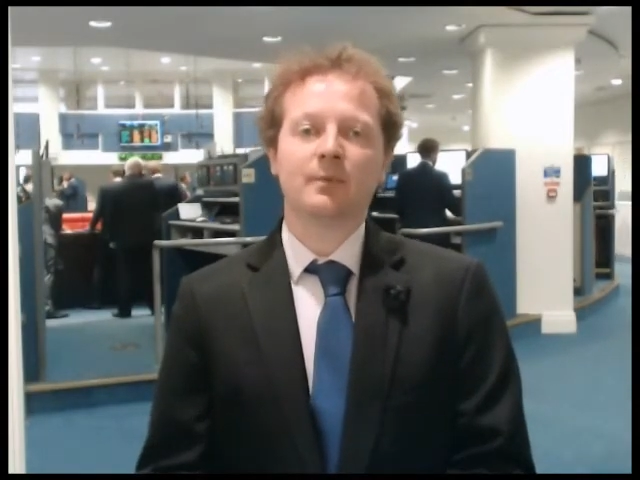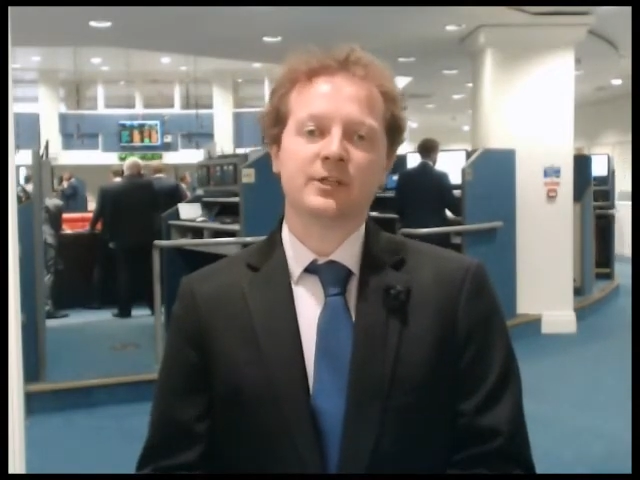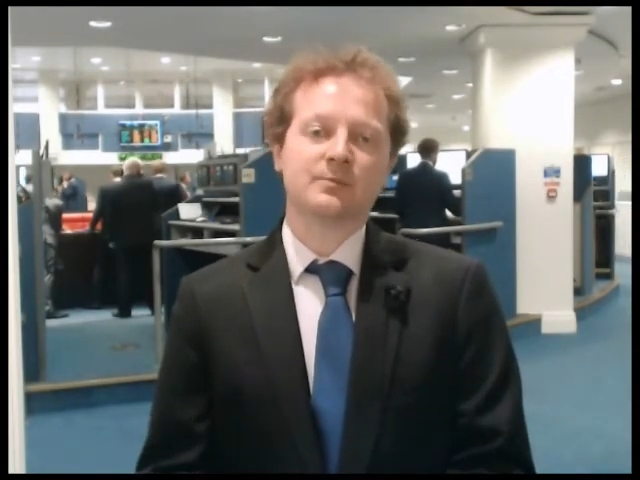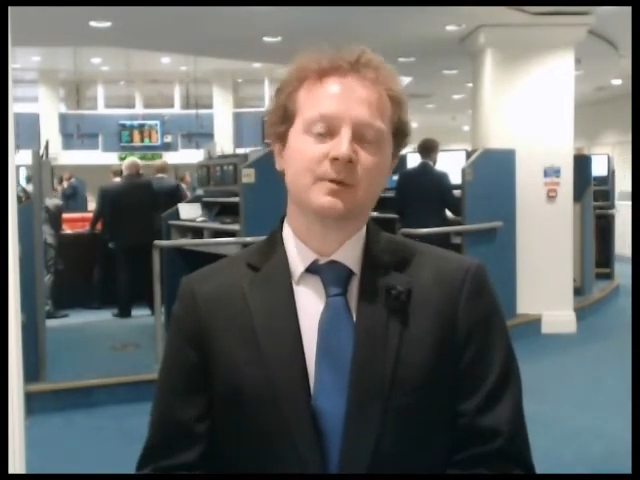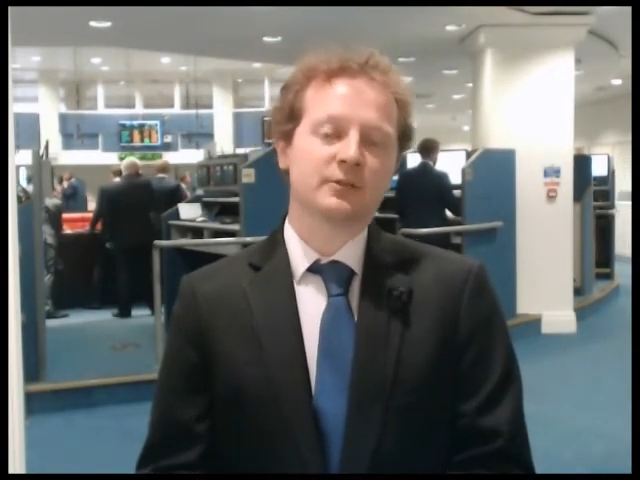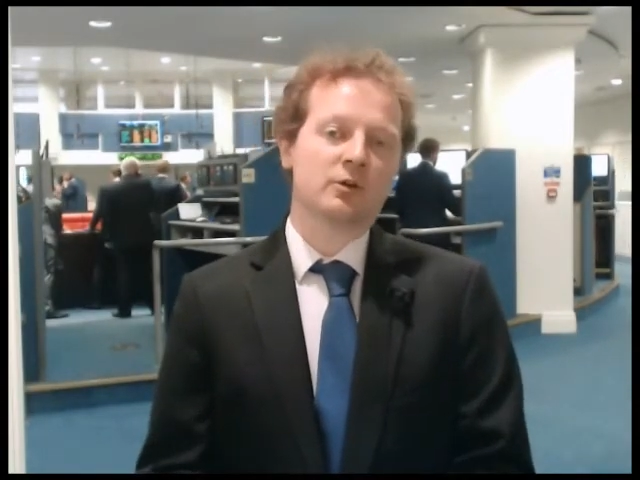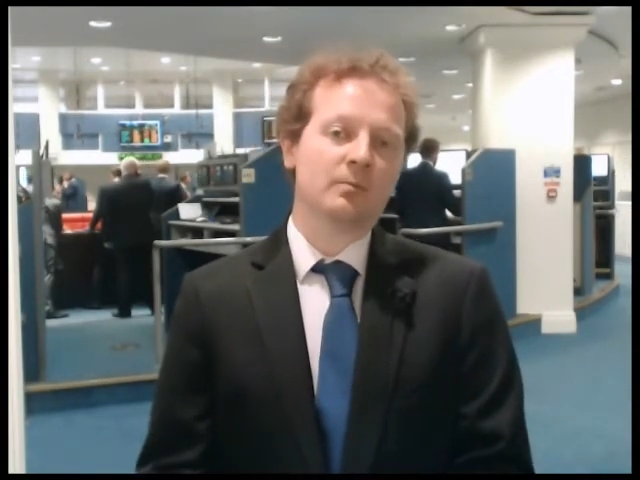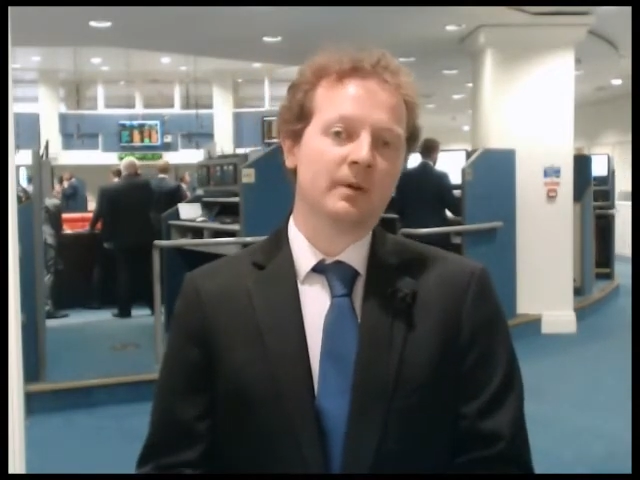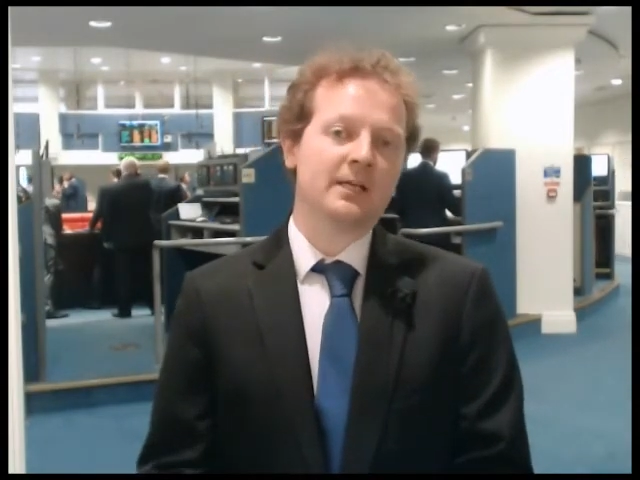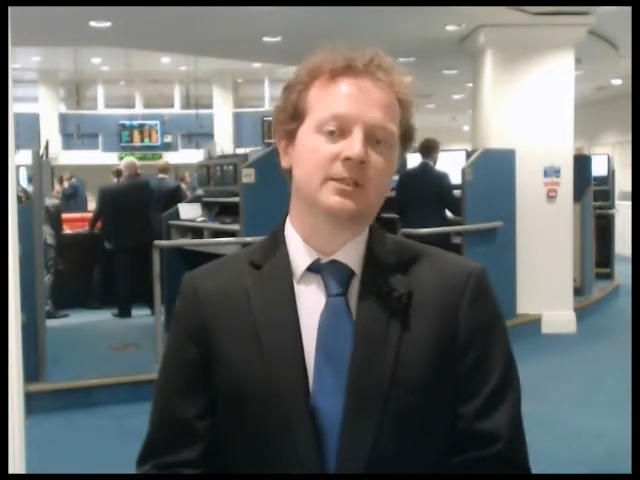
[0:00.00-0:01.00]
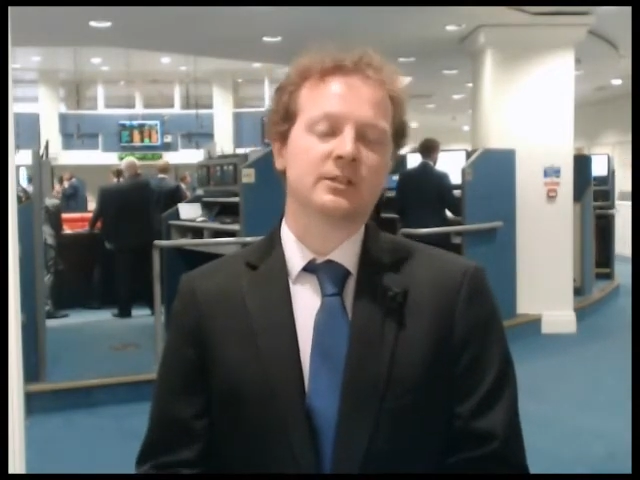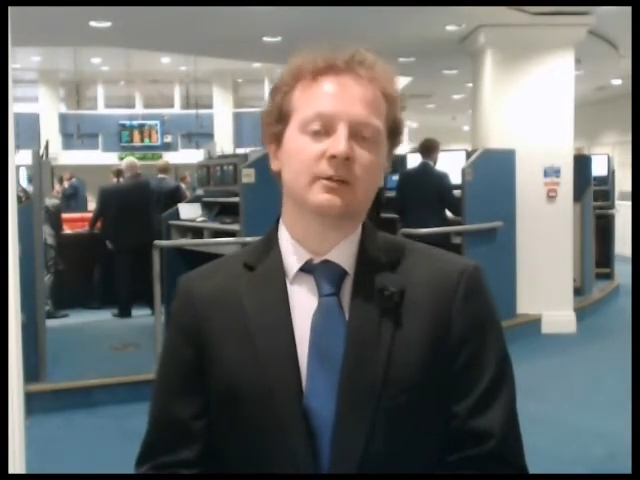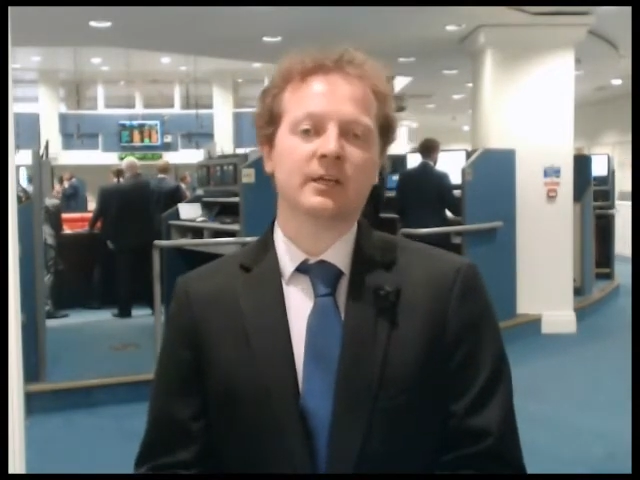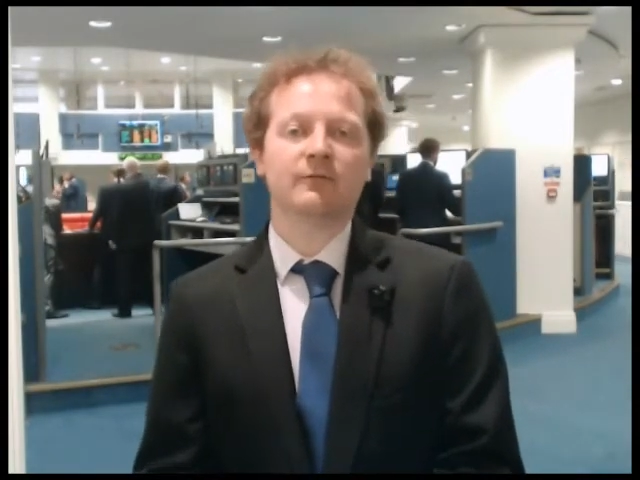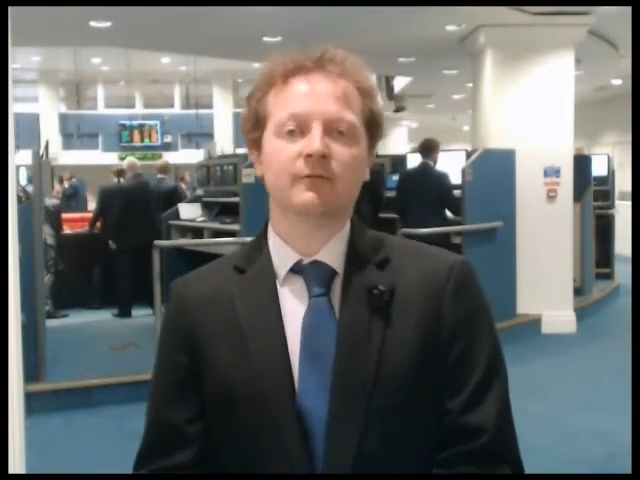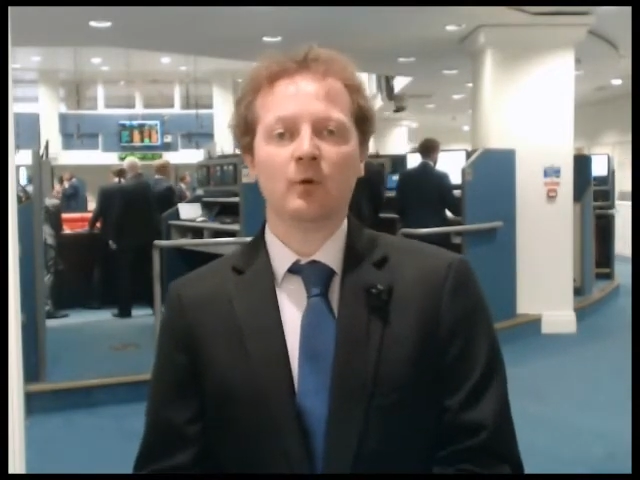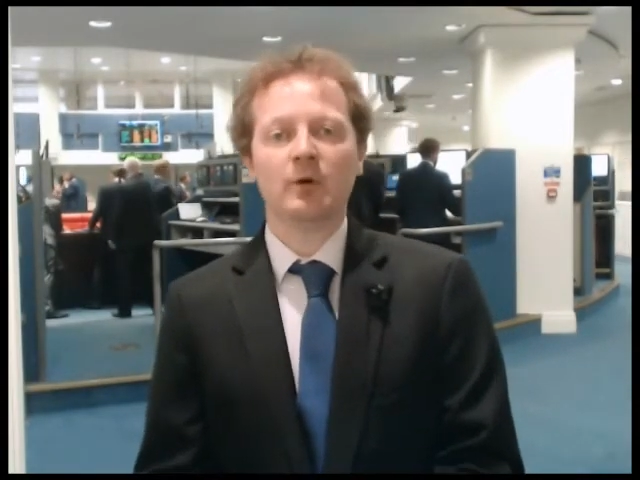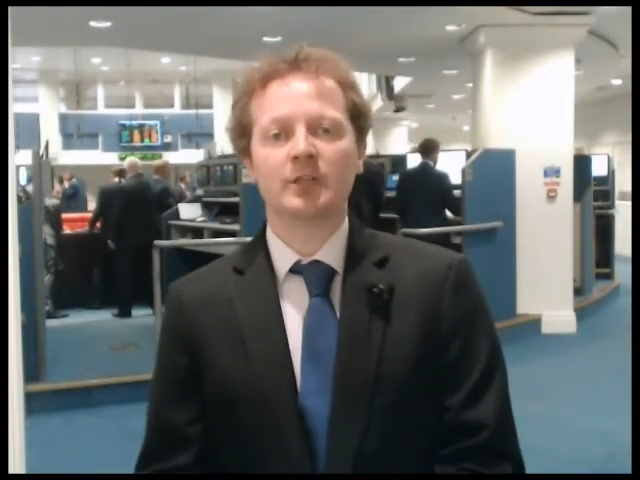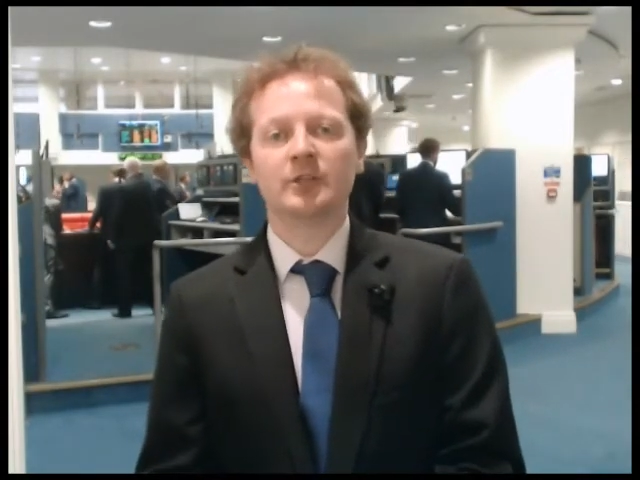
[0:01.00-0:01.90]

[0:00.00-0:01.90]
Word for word: precious metals complex is looking forward